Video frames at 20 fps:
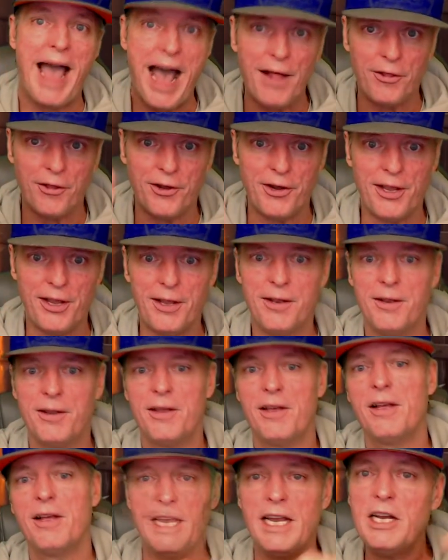Paladin,
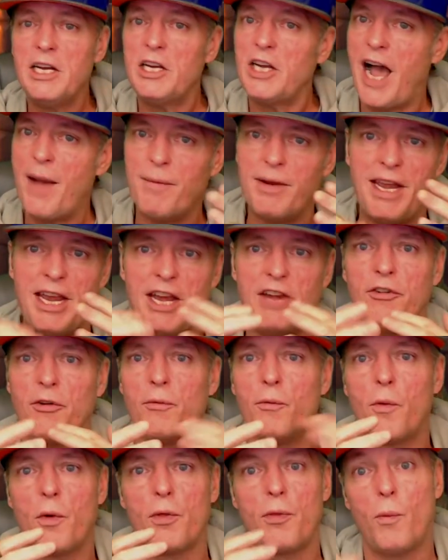in
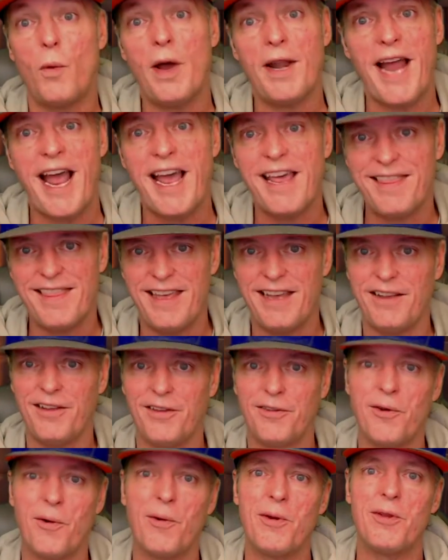combination with what I think
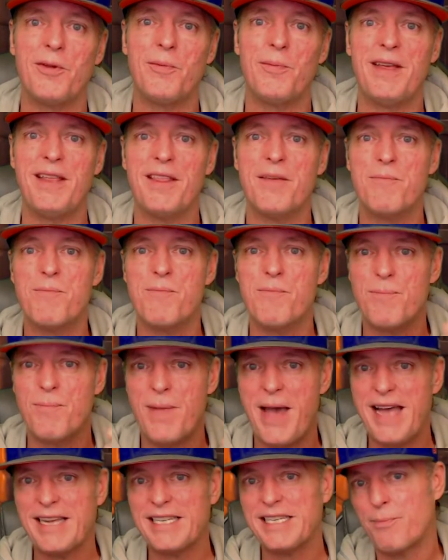is going to be the
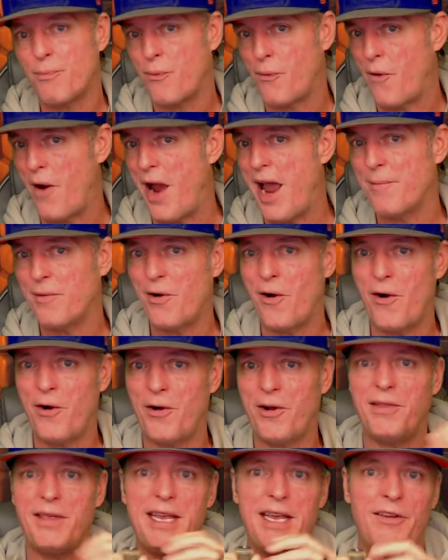best prime
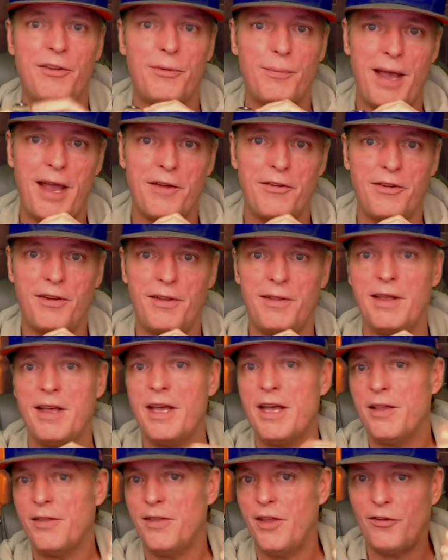card of the expansion.
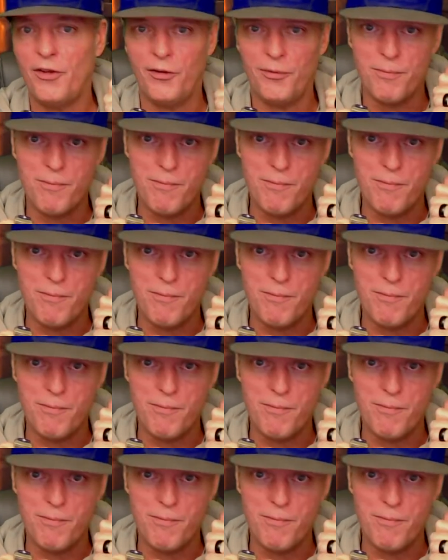This